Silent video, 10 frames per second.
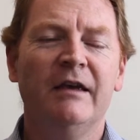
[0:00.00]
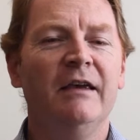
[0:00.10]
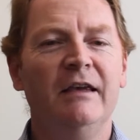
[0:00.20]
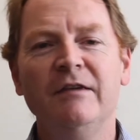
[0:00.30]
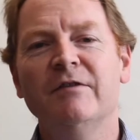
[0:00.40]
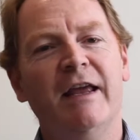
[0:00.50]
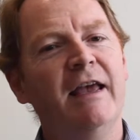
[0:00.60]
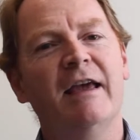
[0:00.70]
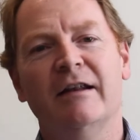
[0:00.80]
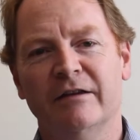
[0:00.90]
Even air
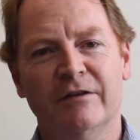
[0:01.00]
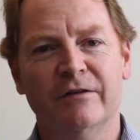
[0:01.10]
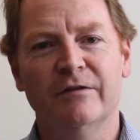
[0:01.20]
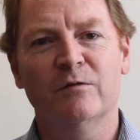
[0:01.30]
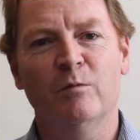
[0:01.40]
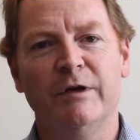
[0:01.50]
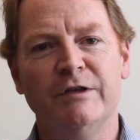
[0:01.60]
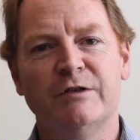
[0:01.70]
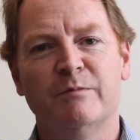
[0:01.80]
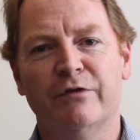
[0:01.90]
handling units,
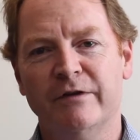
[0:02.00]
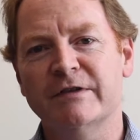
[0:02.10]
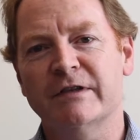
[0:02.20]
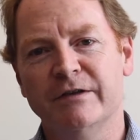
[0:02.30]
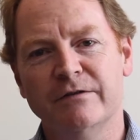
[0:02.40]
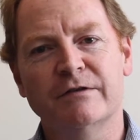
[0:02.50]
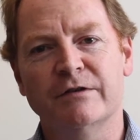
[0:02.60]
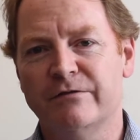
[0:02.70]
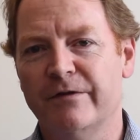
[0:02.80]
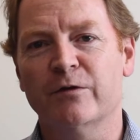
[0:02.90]
which previously used
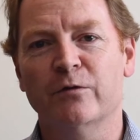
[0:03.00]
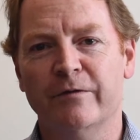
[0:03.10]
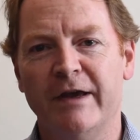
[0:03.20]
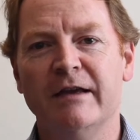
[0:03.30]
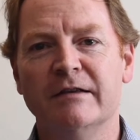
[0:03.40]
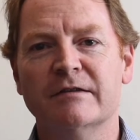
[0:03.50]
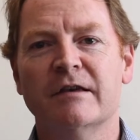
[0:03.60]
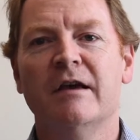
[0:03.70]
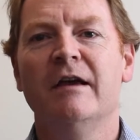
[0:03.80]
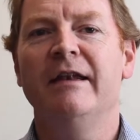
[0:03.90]
centrifugal
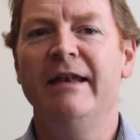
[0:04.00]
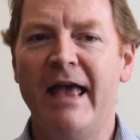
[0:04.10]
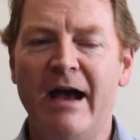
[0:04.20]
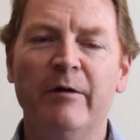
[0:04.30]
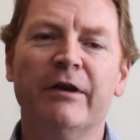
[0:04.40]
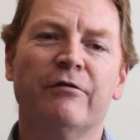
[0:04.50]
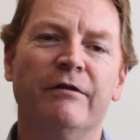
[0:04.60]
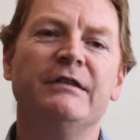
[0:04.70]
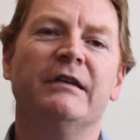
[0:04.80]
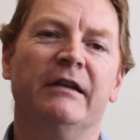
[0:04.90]
fans, now
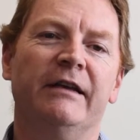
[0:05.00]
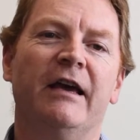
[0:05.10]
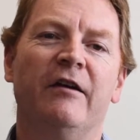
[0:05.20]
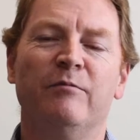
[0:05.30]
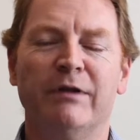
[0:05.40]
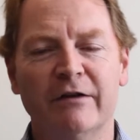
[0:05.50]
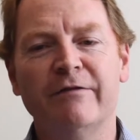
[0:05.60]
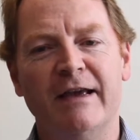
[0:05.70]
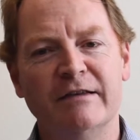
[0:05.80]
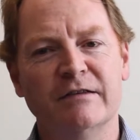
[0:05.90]
increasingly have plug
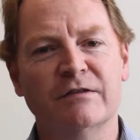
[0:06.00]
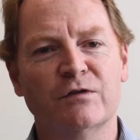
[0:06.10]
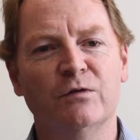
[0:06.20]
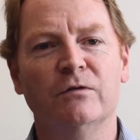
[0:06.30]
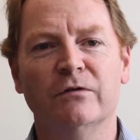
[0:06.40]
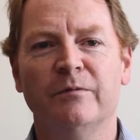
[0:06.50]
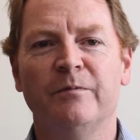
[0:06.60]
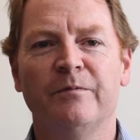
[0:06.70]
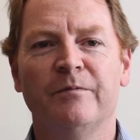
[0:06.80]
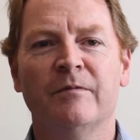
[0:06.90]
fans installed.
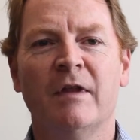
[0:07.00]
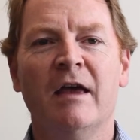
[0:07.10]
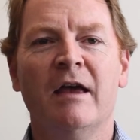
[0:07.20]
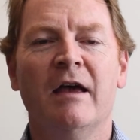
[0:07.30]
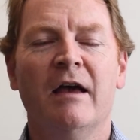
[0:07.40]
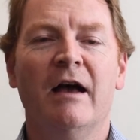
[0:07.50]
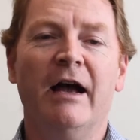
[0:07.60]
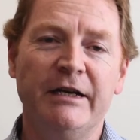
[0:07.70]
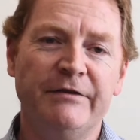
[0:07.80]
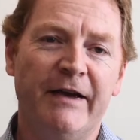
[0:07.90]

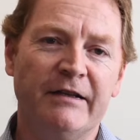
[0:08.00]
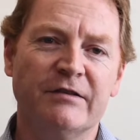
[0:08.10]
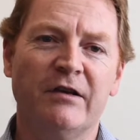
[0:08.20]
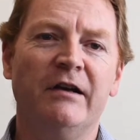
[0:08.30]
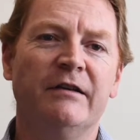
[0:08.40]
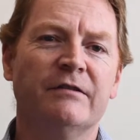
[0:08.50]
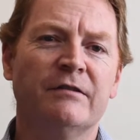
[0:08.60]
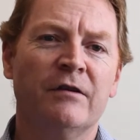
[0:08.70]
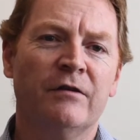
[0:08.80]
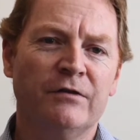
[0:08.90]
HVAC
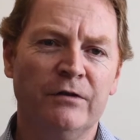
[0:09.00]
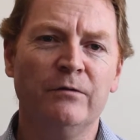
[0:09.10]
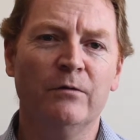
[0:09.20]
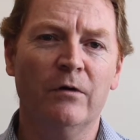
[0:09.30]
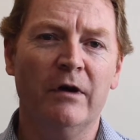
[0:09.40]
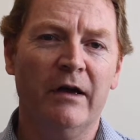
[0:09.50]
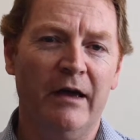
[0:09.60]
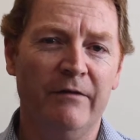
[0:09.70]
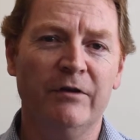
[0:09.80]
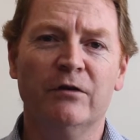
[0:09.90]
designers, too,
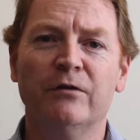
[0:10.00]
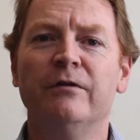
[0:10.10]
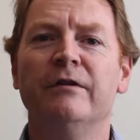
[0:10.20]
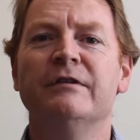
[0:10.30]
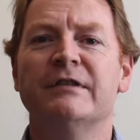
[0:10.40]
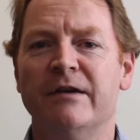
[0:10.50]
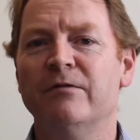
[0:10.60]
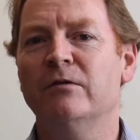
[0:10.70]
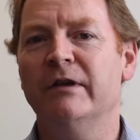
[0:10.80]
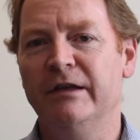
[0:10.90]
have included
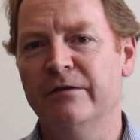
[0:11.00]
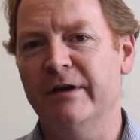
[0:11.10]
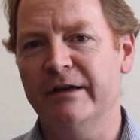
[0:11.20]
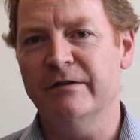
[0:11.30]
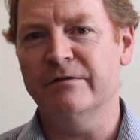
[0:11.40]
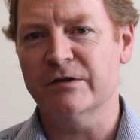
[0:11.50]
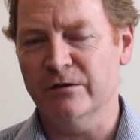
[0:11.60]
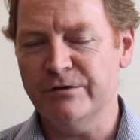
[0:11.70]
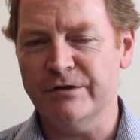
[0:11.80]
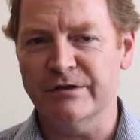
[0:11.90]
several innovative
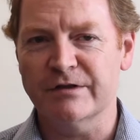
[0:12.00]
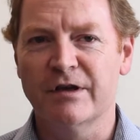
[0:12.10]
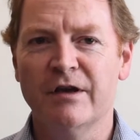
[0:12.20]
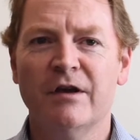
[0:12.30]
solutions,